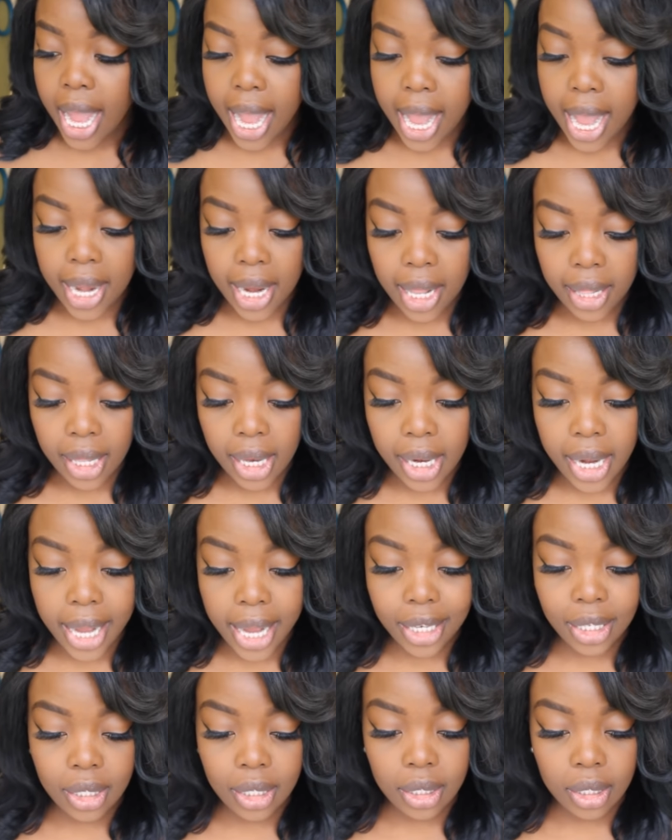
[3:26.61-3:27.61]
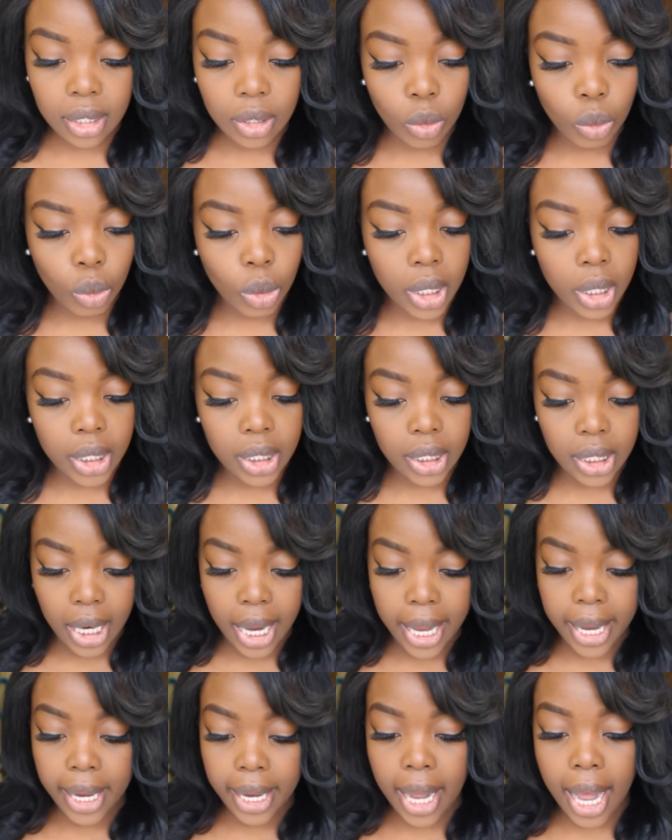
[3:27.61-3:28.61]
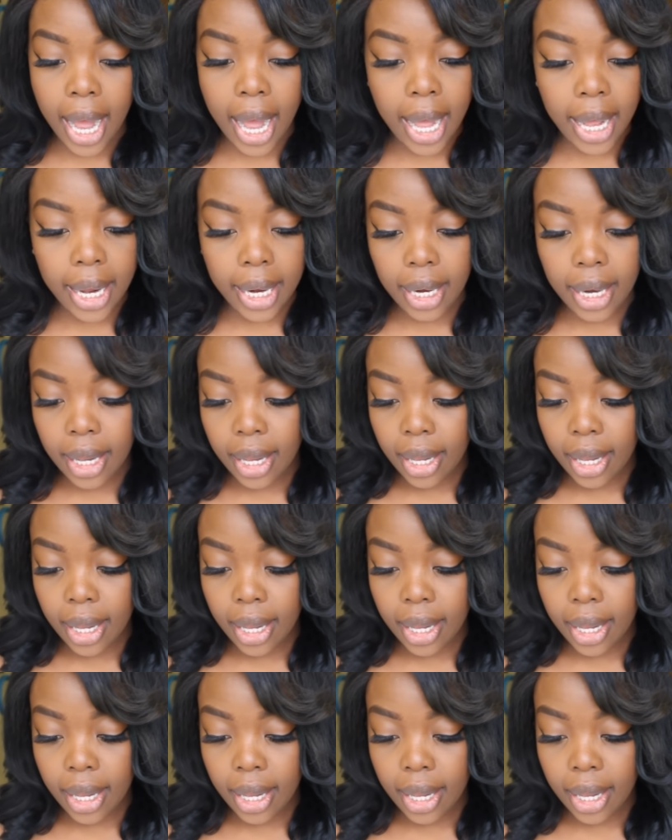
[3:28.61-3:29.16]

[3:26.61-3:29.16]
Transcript: and then the next ones that I got